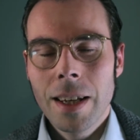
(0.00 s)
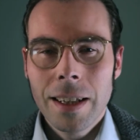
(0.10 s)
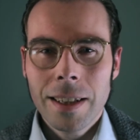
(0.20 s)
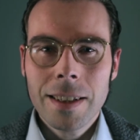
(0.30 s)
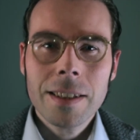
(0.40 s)

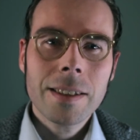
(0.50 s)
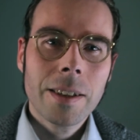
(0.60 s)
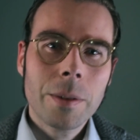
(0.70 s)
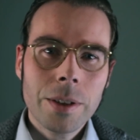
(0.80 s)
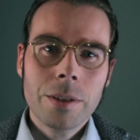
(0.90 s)
In this
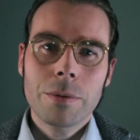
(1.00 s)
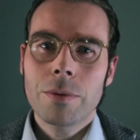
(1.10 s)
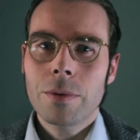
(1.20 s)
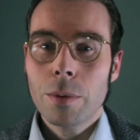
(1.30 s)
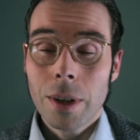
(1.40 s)
series of
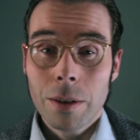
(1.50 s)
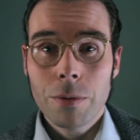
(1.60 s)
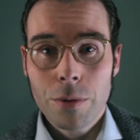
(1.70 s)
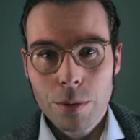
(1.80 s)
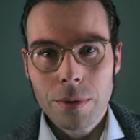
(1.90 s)

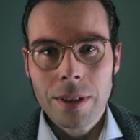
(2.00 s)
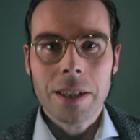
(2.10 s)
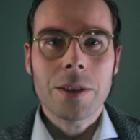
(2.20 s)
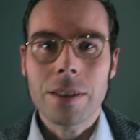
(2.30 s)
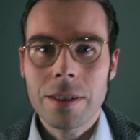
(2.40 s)
12 short
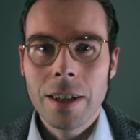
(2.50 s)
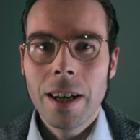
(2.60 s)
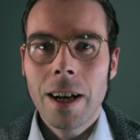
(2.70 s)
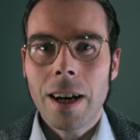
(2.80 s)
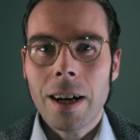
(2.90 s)
lectures,
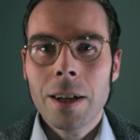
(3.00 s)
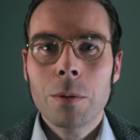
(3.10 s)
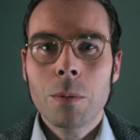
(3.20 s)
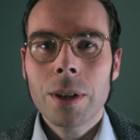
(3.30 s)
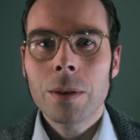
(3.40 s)
I
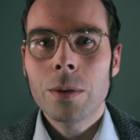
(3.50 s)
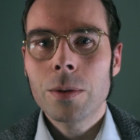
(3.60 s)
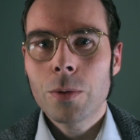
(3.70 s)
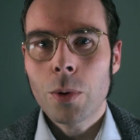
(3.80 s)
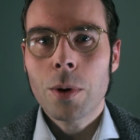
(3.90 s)
will
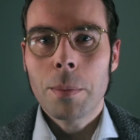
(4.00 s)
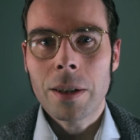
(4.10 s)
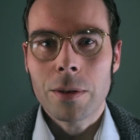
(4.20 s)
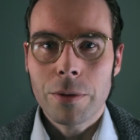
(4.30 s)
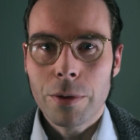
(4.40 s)
talk
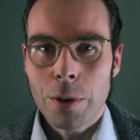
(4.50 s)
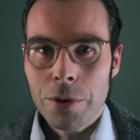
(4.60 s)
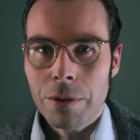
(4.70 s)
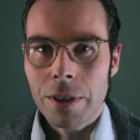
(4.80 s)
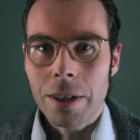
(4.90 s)
about the
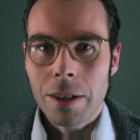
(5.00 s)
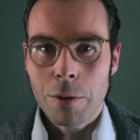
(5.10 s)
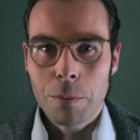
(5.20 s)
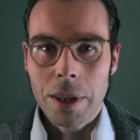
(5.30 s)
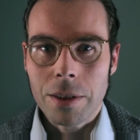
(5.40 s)
philosophy
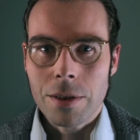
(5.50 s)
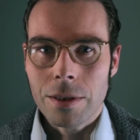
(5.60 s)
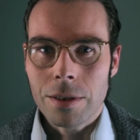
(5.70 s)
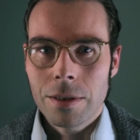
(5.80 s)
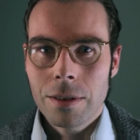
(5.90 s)
of
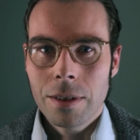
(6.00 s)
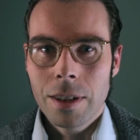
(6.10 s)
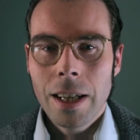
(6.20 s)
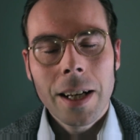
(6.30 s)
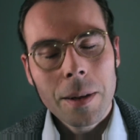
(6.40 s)
pictures.
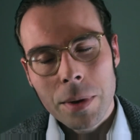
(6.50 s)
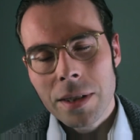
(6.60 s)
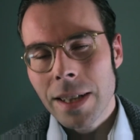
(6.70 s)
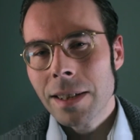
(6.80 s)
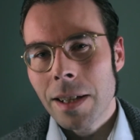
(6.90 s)
And by
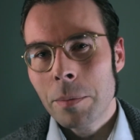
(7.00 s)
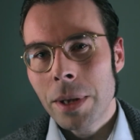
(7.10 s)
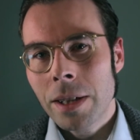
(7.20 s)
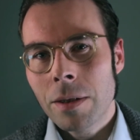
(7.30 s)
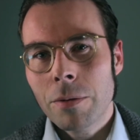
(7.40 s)
that I
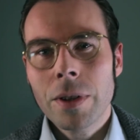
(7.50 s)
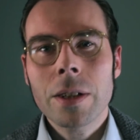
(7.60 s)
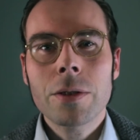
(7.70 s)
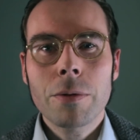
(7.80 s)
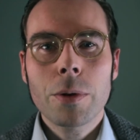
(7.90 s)
mean
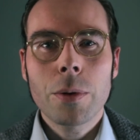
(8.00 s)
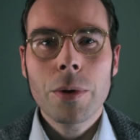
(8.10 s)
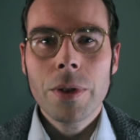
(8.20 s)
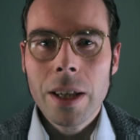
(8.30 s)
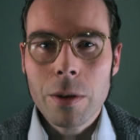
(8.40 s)
philosophical
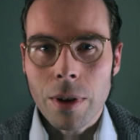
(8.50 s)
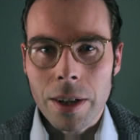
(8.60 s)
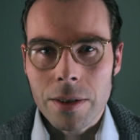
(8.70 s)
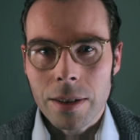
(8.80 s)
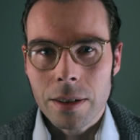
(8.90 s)

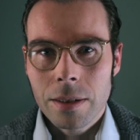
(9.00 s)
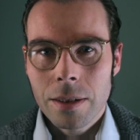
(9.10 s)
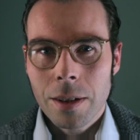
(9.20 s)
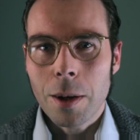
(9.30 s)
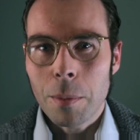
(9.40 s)
theorizing
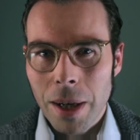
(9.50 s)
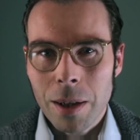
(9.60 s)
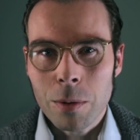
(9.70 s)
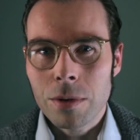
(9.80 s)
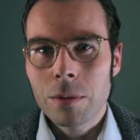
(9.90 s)

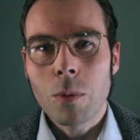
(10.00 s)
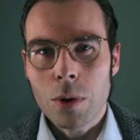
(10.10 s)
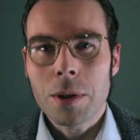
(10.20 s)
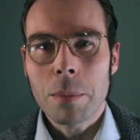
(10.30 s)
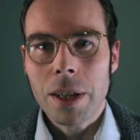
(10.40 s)
about what
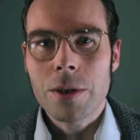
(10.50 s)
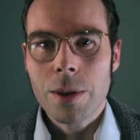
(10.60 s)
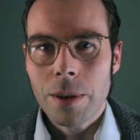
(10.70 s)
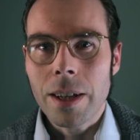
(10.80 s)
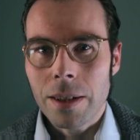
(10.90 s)
a
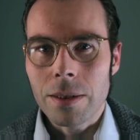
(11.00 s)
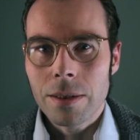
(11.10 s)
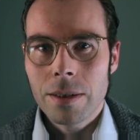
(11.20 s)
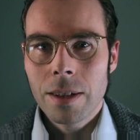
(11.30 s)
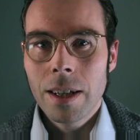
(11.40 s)
picture
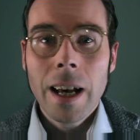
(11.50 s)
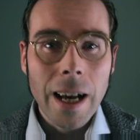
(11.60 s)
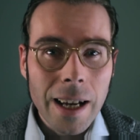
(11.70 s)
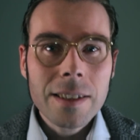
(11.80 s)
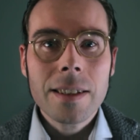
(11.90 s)
is,
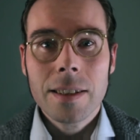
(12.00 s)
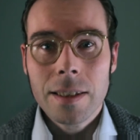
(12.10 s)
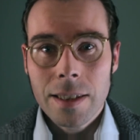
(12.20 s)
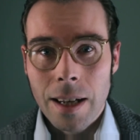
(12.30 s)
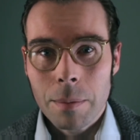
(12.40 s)
as this
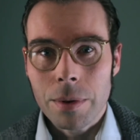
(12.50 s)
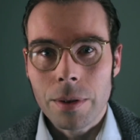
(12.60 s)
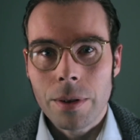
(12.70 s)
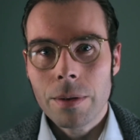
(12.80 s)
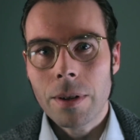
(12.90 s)
has
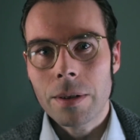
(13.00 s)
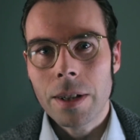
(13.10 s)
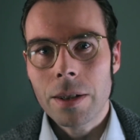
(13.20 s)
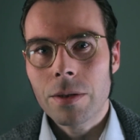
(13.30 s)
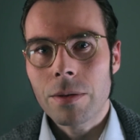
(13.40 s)
happened throughout the
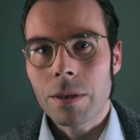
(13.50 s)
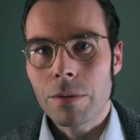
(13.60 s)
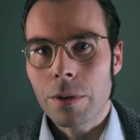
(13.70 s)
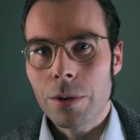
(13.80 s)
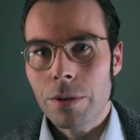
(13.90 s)
history of
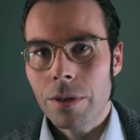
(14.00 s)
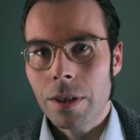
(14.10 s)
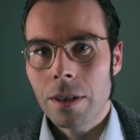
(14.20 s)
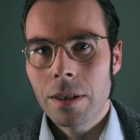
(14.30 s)
philosophy.